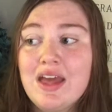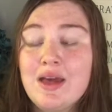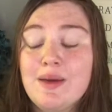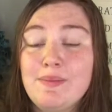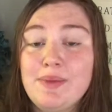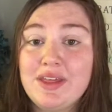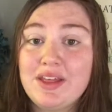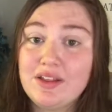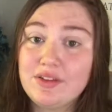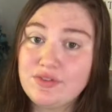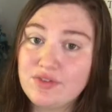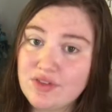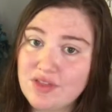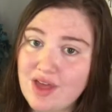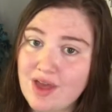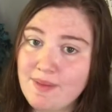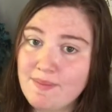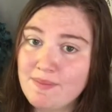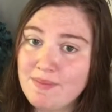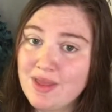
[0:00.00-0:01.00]
Because for
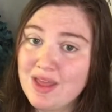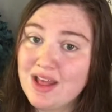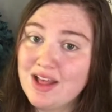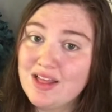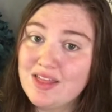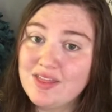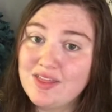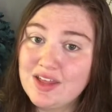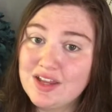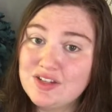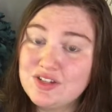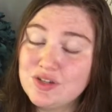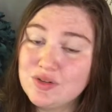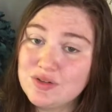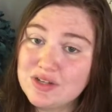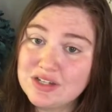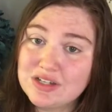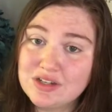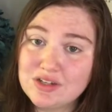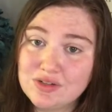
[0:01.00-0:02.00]
them, they do
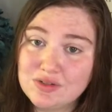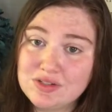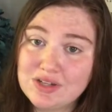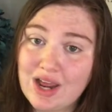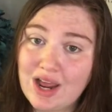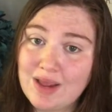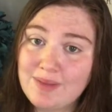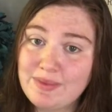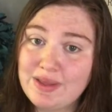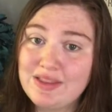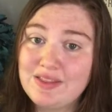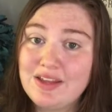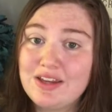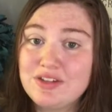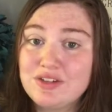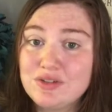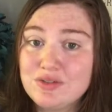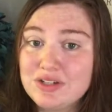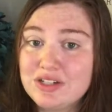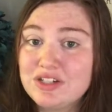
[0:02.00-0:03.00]
need to do timing. They
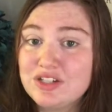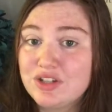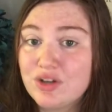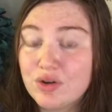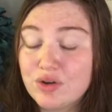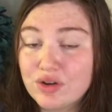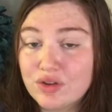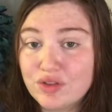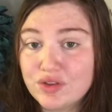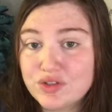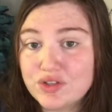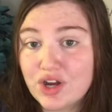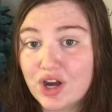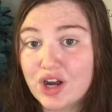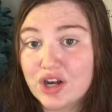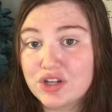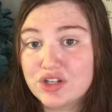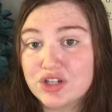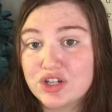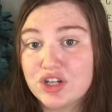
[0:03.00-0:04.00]
do need to go to the
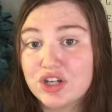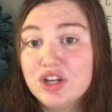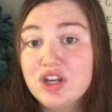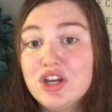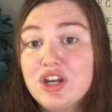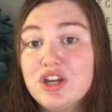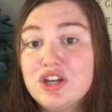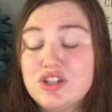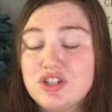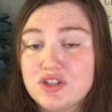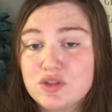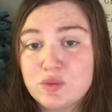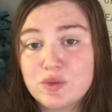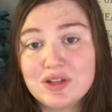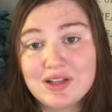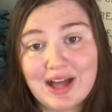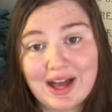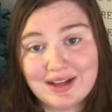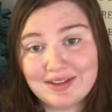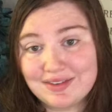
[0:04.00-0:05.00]
doctor. Just
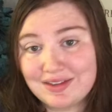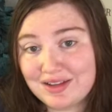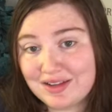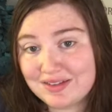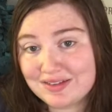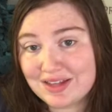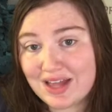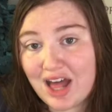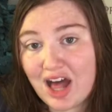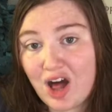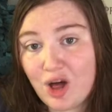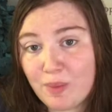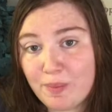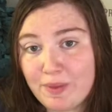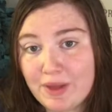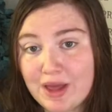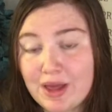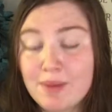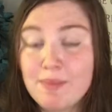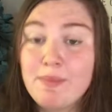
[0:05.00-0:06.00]
relaxing isn't helping.